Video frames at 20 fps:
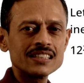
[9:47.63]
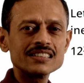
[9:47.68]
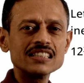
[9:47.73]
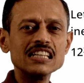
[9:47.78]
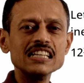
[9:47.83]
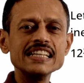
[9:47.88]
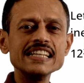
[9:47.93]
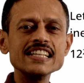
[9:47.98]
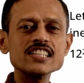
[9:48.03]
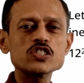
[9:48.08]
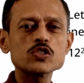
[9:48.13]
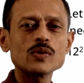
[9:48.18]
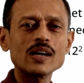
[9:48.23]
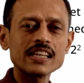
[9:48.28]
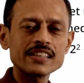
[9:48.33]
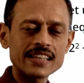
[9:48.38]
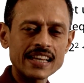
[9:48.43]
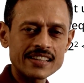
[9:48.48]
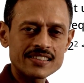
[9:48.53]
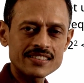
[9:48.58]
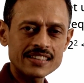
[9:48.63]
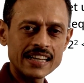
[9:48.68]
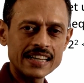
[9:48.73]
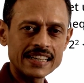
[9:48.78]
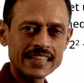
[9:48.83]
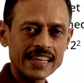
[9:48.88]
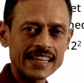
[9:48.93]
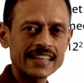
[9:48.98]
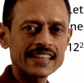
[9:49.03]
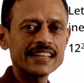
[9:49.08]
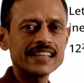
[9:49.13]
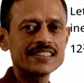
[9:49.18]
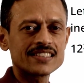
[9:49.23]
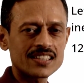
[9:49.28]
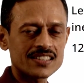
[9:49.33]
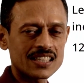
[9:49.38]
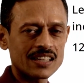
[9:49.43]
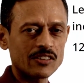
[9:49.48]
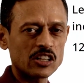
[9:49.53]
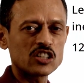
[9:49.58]
The least value that x can take is
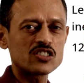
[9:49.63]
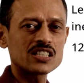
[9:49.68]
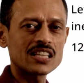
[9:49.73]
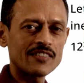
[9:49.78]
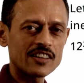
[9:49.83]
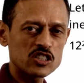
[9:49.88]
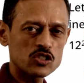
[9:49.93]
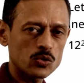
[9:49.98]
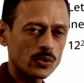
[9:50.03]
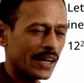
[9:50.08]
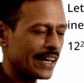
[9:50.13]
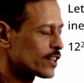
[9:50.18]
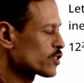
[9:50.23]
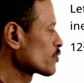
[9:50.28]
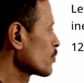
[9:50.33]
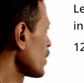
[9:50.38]
a 7. 7 square is